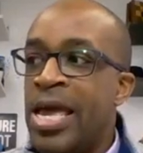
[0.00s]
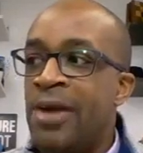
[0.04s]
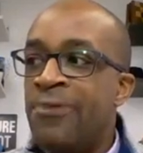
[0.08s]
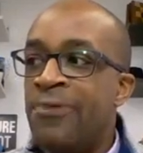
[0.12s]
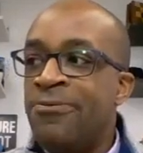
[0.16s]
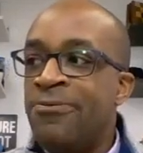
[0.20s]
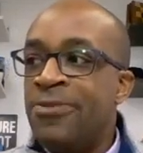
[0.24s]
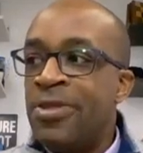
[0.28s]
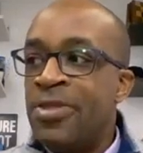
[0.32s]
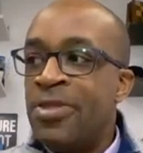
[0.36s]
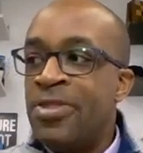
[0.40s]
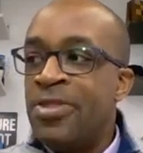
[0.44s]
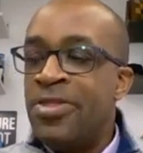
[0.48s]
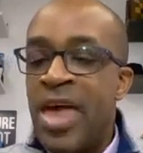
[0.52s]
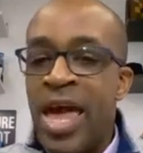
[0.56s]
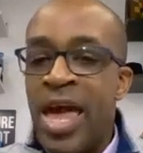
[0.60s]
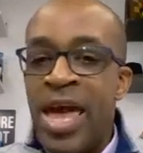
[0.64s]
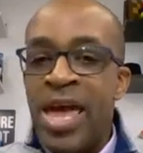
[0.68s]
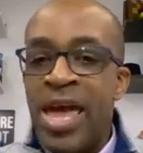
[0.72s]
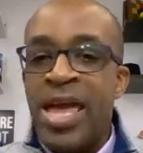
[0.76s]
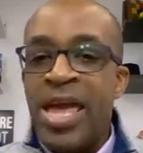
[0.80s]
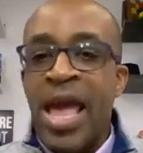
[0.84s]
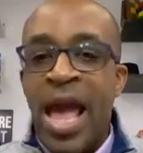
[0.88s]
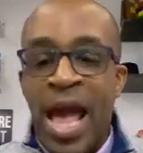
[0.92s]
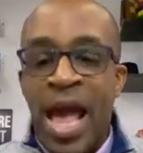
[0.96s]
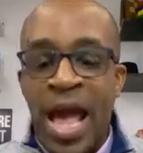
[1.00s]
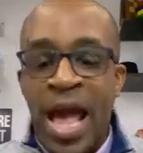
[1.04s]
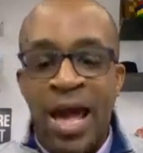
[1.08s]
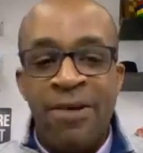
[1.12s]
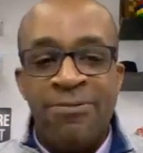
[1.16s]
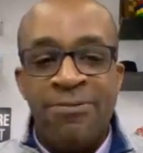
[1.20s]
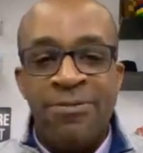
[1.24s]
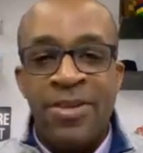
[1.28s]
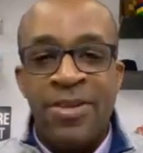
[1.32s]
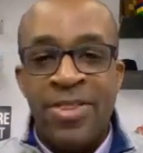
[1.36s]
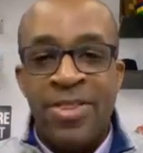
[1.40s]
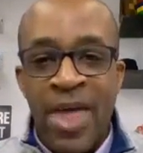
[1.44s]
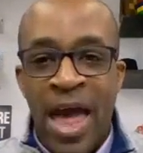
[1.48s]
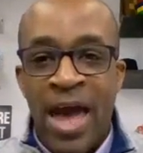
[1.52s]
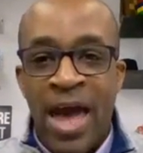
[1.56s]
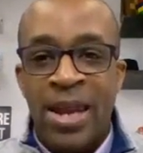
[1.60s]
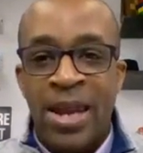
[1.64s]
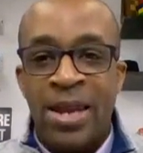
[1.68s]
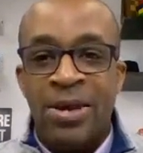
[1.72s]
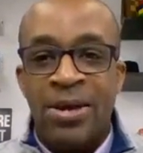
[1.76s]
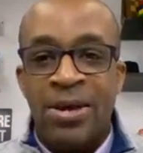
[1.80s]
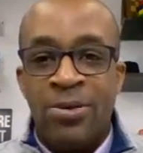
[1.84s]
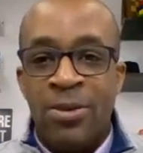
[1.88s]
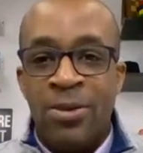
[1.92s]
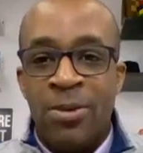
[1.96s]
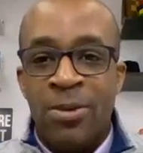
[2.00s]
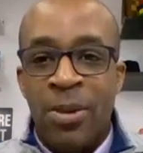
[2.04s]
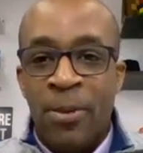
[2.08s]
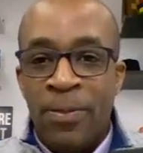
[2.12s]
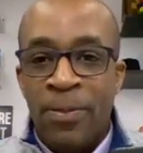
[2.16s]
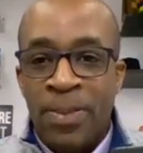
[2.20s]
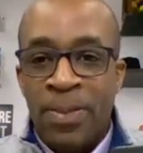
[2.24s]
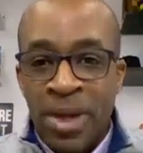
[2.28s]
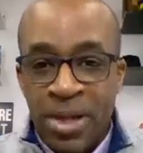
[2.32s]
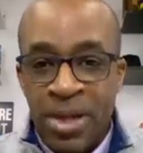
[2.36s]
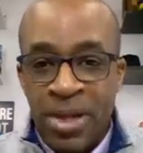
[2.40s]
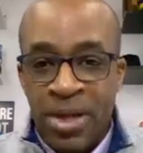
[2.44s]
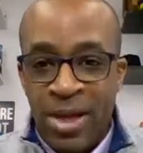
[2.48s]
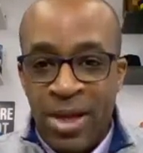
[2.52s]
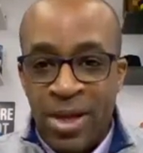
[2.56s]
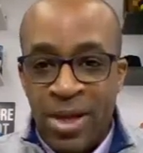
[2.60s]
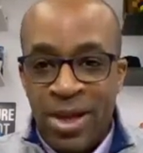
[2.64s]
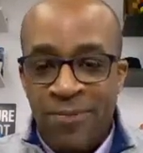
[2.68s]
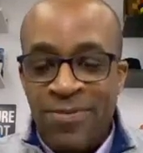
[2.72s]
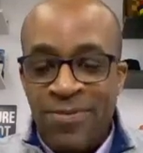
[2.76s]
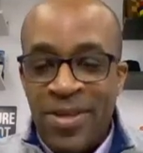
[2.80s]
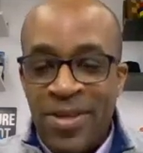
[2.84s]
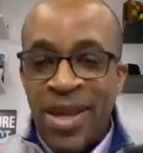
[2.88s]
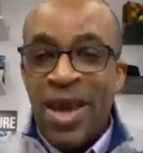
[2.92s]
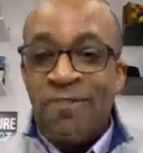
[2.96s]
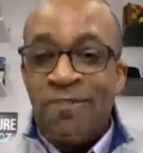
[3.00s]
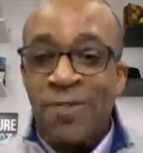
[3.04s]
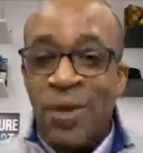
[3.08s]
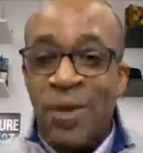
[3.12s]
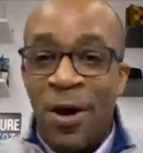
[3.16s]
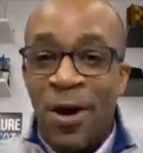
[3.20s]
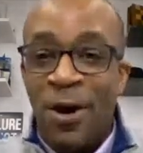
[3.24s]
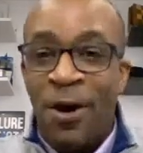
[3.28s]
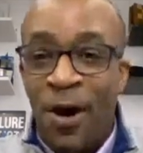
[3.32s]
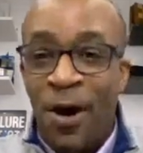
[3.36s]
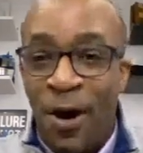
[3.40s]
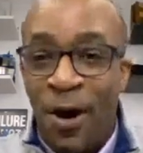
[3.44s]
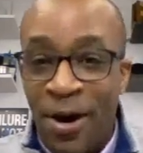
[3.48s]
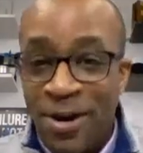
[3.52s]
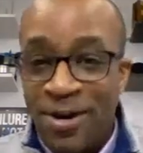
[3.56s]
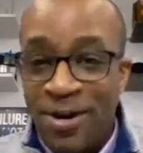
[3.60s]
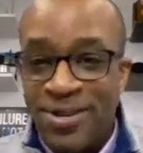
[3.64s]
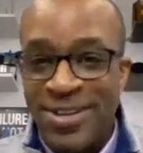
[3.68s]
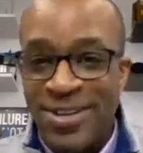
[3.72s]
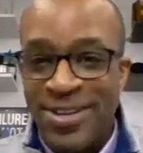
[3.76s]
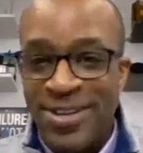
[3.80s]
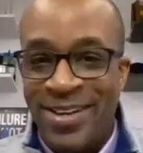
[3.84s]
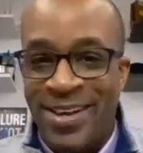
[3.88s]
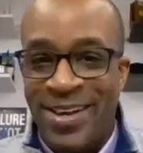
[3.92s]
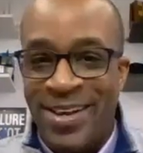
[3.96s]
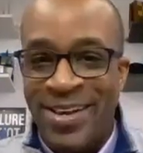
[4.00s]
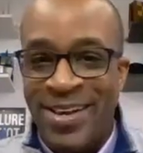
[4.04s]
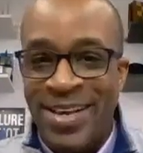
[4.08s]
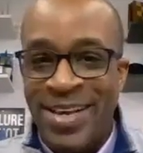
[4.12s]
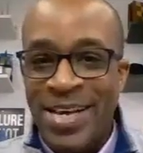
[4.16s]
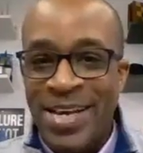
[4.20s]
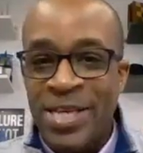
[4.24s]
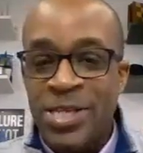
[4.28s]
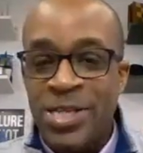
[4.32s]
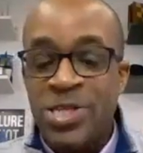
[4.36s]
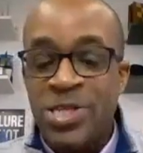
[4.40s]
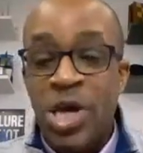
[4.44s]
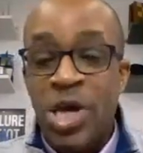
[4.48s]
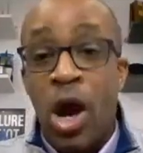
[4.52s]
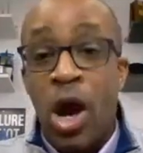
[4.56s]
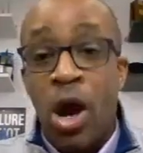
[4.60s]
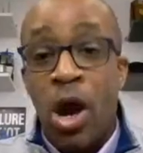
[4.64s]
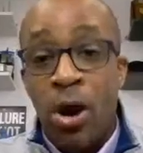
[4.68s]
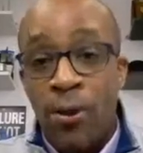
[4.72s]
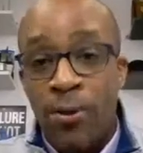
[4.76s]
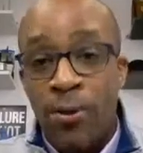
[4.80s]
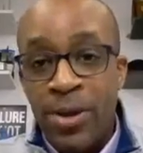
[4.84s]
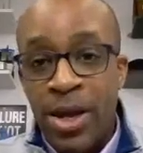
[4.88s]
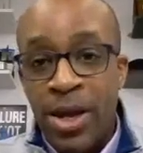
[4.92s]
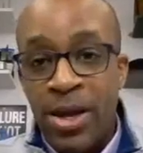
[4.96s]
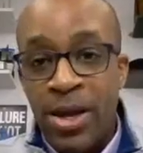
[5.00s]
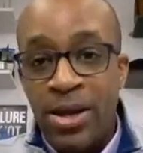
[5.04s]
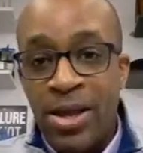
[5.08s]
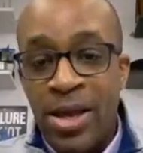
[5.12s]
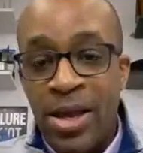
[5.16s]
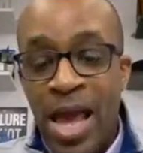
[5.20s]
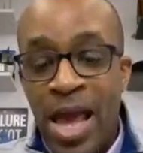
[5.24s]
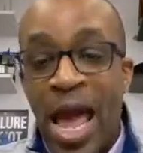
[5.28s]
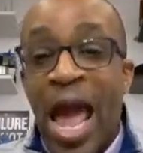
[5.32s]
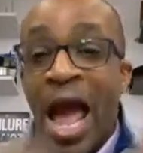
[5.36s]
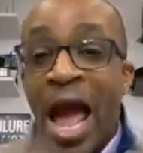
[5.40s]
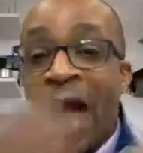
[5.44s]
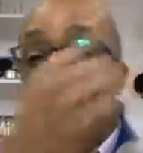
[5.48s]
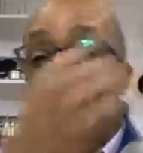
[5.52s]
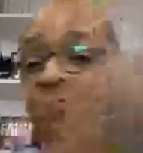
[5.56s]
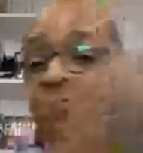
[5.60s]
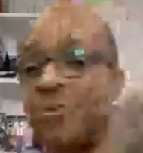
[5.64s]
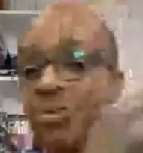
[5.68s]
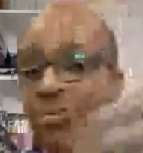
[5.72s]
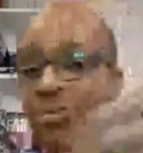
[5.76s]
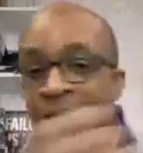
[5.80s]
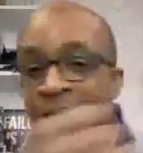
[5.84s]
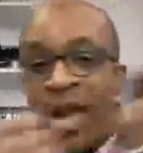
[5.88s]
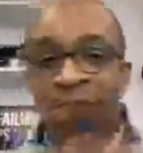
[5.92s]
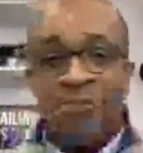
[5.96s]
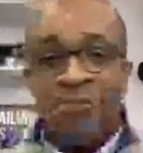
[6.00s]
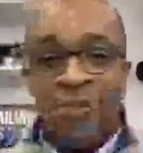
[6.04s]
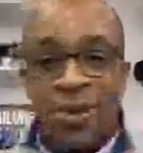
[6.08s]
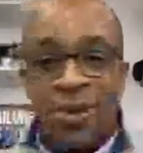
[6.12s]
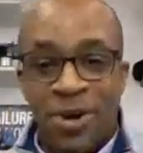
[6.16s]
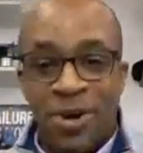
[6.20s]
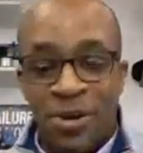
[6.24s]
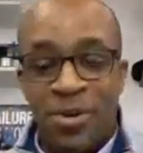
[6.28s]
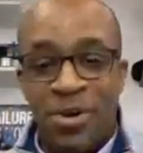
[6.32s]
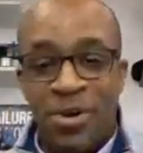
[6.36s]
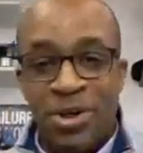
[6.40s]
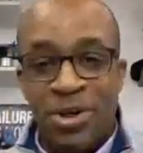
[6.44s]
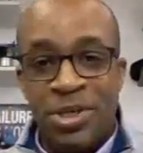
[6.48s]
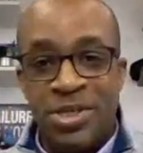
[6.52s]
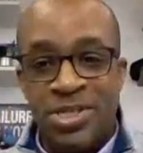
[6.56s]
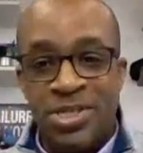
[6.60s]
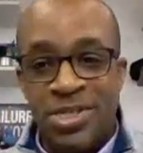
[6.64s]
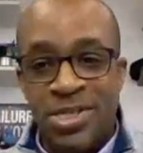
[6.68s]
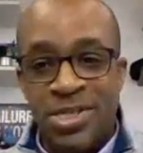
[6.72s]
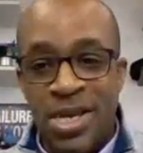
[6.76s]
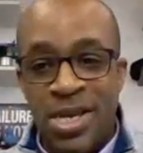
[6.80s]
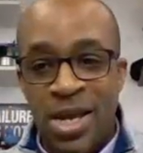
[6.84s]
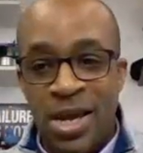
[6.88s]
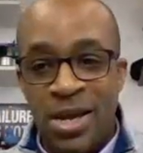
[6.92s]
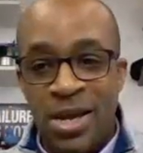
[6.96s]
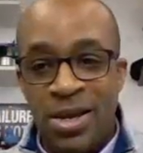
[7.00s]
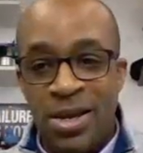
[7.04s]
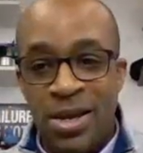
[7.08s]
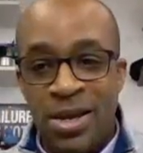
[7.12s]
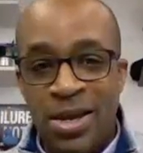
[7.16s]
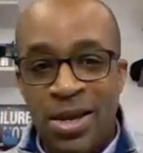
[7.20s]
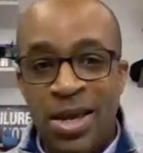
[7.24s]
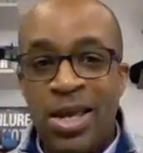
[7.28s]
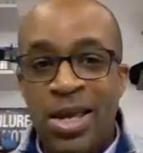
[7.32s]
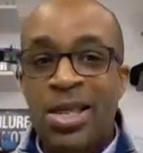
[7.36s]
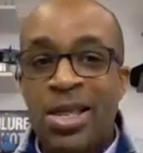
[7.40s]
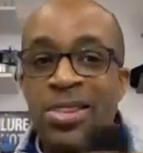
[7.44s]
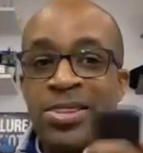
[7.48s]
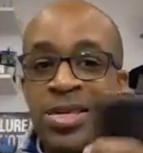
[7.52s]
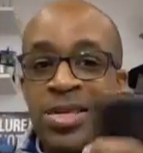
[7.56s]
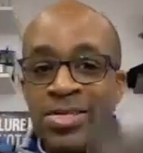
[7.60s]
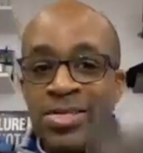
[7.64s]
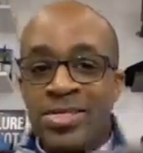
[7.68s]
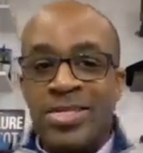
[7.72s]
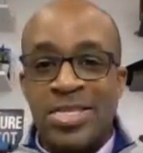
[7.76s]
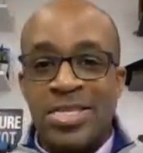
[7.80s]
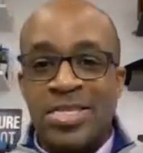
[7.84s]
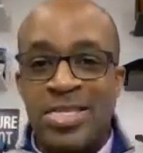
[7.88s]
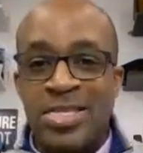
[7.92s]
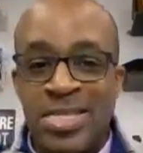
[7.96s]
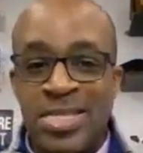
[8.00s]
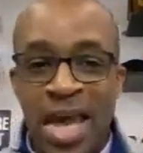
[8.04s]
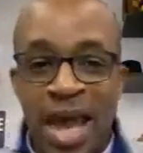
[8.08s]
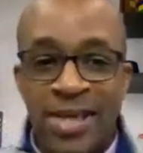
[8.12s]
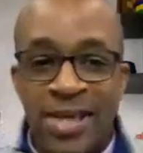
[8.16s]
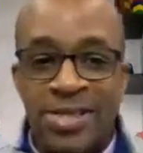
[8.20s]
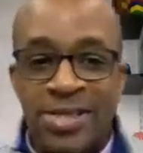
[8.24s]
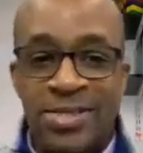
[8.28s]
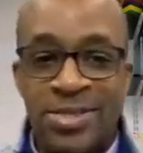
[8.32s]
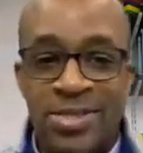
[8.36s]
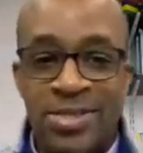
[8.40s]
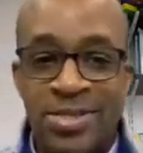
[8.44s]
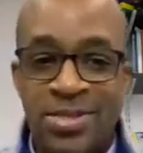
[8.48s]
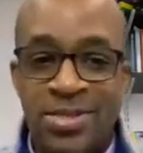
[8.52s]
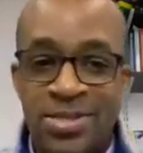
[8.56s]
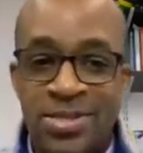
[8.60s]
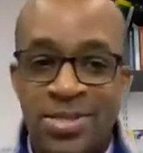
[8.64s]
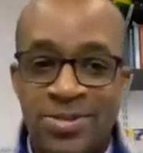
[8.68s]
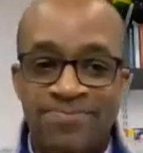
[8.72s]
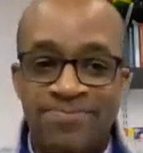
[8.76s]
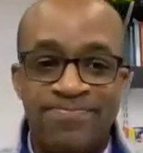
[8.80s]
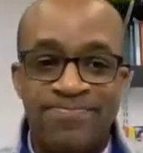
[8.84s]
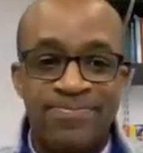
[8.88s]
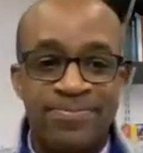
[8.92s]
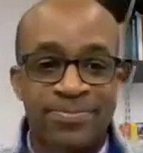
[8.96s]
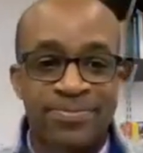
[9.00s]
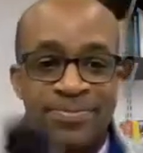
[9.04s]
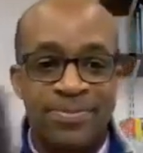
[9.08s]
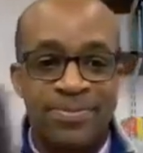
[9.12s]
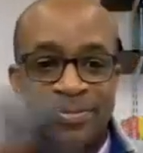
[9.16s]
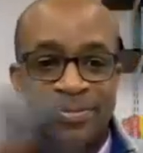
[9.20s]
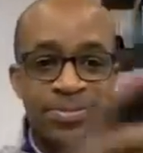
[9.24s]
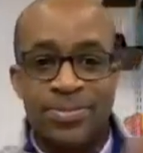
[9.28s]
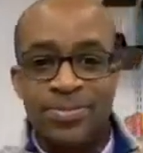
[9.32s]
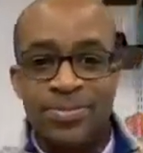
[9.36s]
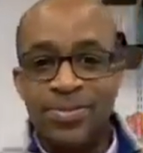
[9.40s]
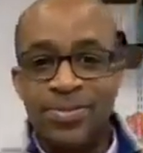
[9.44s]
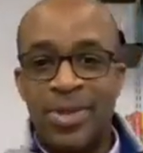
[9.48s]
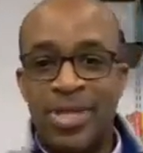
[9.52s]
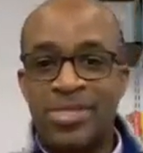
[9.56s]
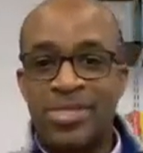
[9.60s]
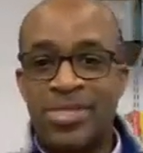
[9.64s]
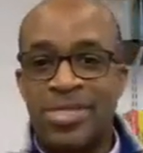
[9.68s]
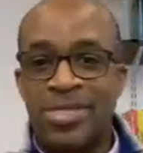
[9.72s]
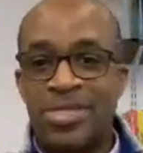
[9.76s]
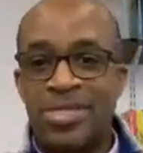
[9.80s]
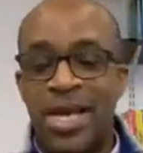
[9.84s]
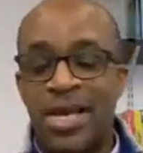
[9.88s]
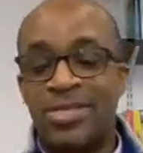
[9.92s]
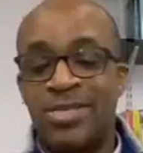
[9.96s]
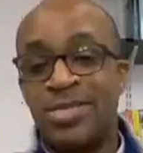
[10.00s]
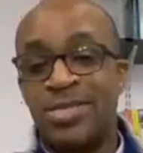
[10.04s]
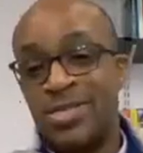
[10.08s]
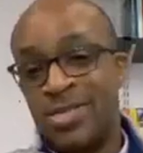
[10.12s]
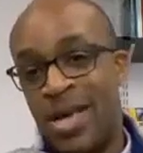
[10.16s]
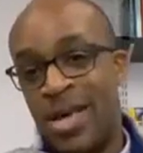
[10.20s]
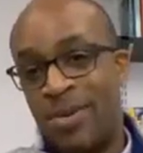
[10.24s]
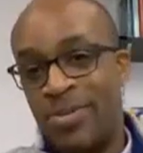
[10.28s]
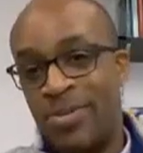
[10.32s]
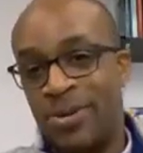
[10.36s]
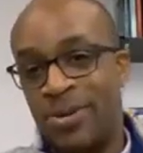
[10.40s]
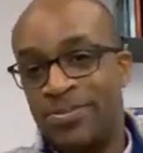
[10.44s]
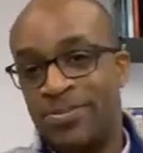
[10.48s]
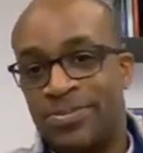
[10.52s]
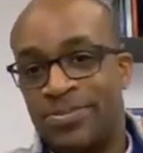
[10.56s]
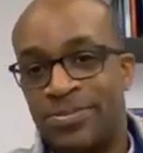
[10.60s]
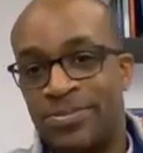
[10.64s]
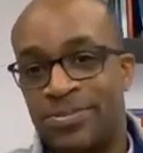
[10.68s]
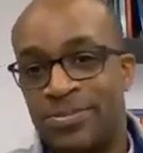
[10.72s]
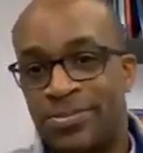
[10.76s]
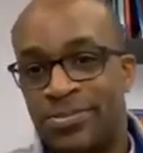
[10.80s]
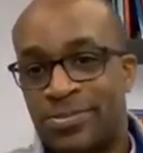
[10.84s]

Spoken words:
If they have that ability, if they have the heart to own it after they have the courage to see it, then success is coming.